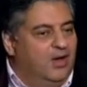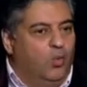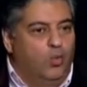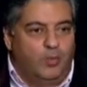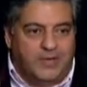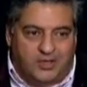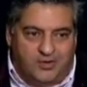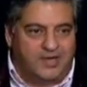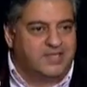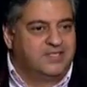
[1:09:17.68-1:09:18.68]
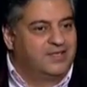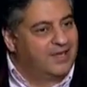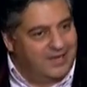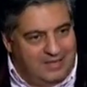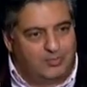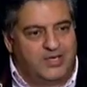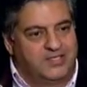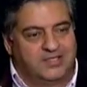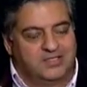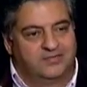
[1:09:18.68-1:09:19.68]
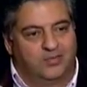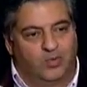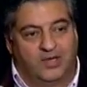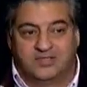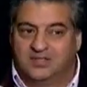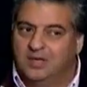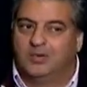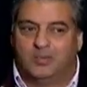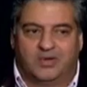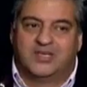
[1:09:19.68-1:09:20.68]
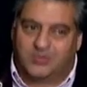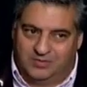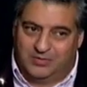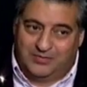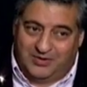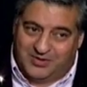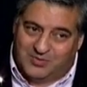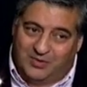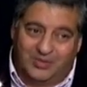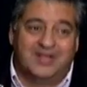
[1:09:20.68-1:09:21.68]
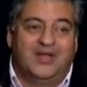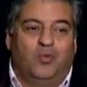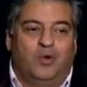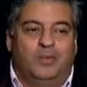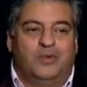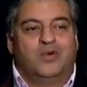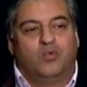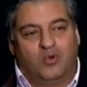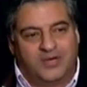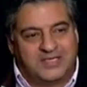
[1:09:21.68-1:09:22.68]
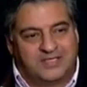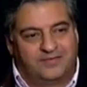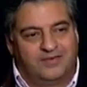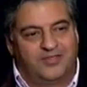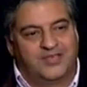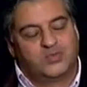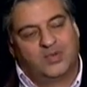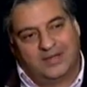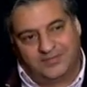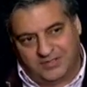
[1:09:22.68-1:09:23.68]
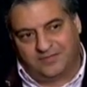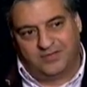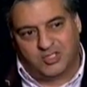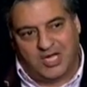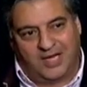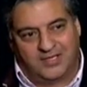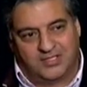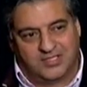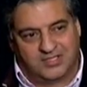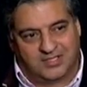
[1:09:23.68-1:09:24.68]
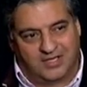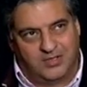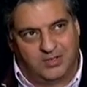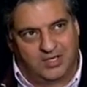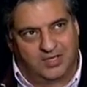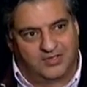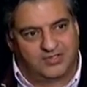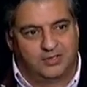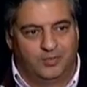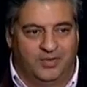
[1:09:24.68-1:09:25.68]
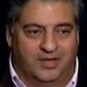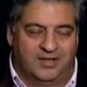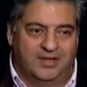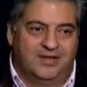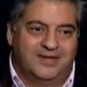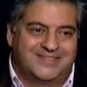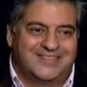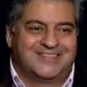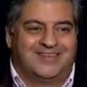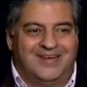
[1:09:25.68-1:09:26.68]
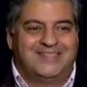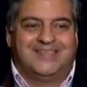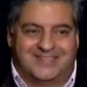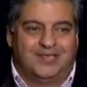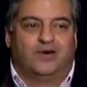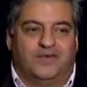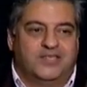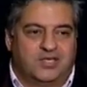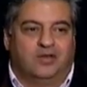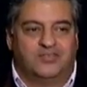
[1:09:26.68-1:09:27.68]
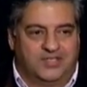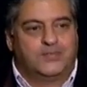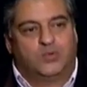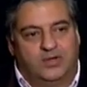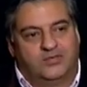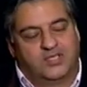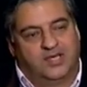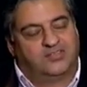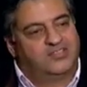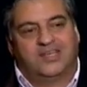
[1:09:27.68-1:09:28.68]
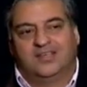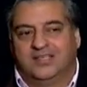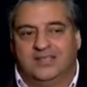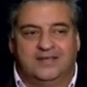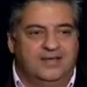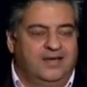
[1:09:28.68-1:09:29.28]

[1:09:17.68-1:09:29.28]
we'll be creating and collaborating in different ways. The Nobel Prize will have moved on as well. We'll be rewarding different things. We'll have different challenges. And you can't assume that society itself and its concepts won't have changed. Secondly,